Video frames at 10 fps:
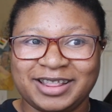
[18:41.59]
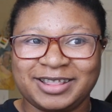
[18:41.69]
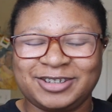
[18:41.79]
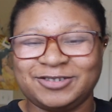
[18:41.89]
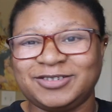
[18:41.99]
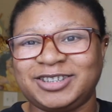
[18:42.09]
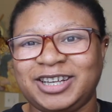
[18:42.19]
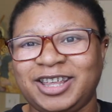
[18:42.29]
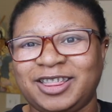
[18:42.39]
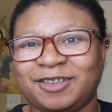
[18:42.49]

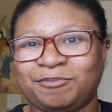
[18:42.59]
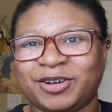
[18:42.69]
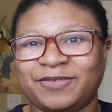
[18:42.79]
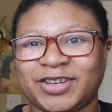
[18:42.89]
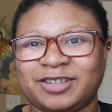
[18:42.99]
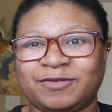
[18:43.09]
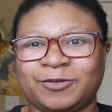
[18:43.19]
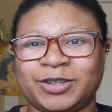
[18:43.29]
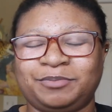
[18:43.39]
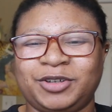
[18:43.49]
Juneteenth Book Festival
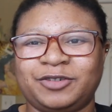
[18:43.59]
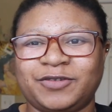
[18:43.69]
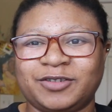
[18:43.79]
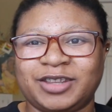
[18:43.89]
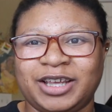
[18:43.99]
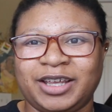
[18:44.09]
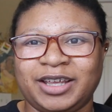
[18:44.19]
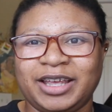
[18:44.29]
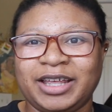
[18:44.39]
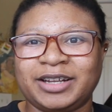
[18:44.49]
was a beautiful
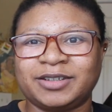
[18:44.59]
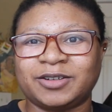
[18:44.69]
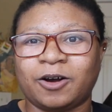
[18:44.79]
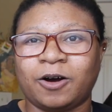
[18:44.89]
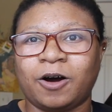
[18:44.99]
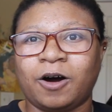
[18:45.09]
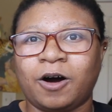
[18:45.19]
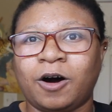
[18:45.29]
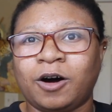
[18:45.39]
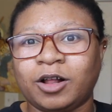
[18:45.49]
thing. It is
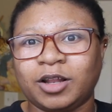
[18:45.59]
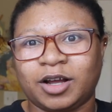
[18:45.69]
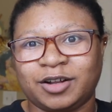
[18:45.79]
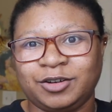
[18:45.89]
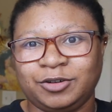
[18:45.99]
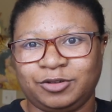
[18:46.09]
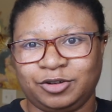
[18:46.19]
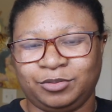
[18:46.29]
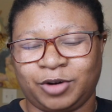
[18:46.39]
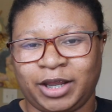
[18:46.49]
all on
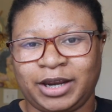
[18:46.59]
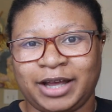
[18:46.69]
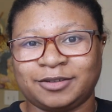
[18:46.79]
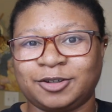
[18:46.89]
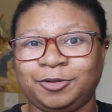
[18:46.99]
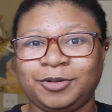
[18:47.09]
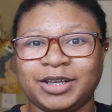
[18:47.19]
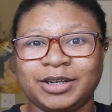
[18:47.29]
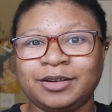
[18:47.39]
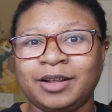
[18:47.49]
YouTube right now. So you
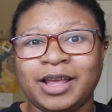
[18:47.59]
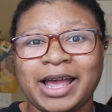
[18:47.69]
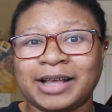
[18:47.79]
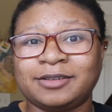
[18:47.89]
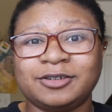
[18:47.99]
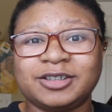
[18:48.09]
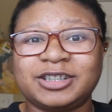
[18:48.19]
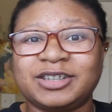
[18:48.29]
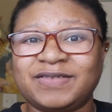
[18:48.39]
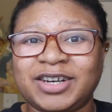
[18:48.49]
can, as soon as
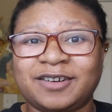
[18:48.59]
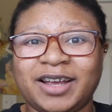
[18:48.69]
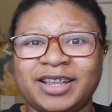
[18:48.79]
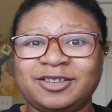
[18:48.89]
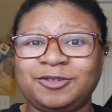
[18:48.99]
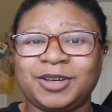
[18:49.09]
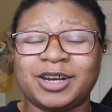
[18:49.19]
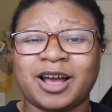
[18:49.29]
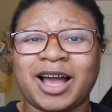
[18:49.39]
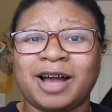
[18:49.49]
this video ends, you
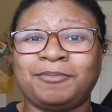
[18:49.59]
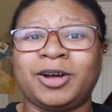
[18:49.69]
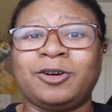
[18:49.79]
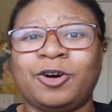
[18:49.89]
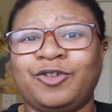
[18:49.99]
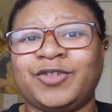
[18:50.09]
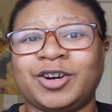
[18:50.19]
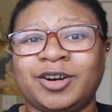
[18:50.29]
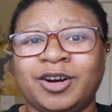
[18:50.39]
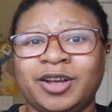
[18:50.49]
can hop on
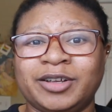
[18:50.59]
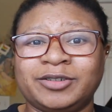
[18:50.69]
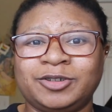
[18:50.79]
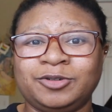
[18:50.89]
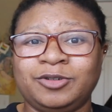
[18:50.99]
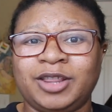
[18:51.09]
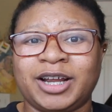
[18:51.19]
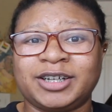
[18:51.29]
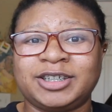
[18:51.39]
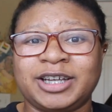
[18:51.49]
over to
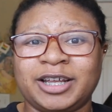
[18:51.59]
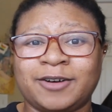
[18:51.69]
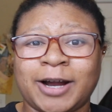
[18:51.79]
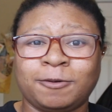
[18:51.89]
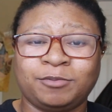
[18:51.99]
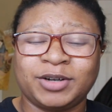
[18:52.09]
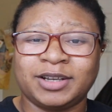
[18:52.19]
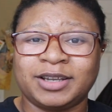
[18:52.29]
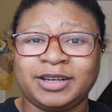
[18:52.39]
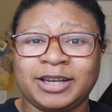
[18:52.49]
their channel. I will put a
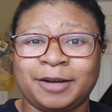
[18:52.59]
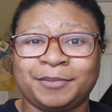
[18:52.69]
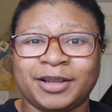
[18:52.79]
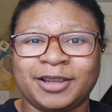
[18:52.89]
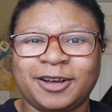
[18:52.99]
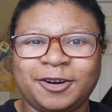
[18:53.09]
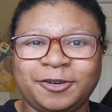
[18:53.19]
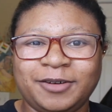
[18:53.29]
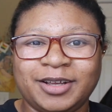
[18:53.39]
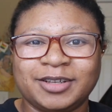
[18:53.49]
link down
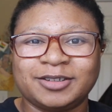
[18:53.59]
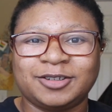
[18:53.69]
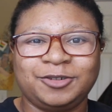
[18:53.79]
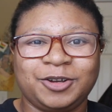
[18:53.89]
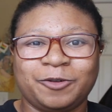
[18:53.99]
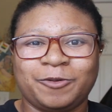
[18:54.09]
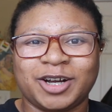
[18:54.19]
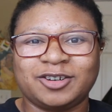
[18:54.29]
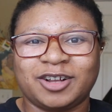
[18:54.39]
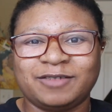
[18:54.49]
below so you can
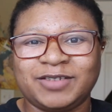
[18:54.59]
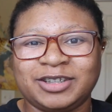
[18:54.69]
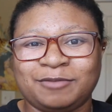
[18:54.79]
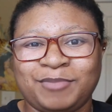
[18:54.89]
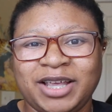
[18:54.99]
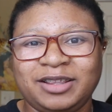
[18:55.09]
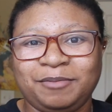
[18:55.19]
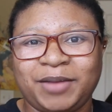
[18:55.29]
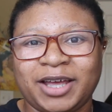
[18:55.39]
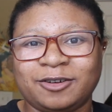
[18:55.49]
watch all of these
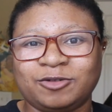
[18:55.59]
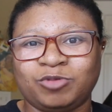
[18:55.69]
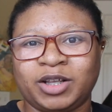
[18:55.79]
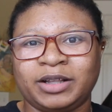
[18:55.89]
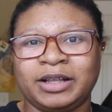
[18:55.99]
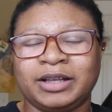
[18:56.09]
amazing panels with